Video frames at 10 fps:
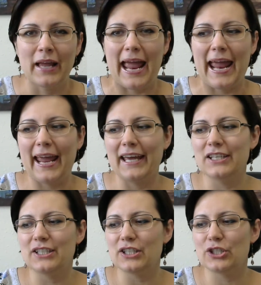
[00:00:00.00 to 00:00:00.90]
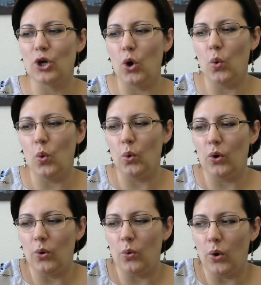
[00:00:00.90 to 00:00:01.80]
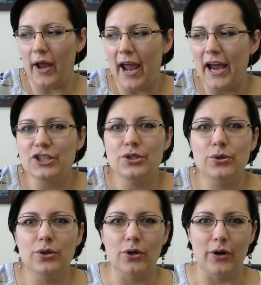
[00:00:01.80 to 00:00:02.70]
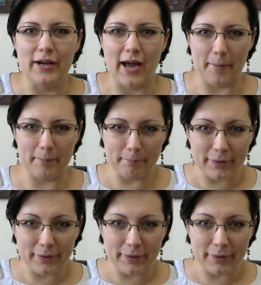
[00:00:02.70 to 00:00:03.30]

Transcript: And so as you're growing up,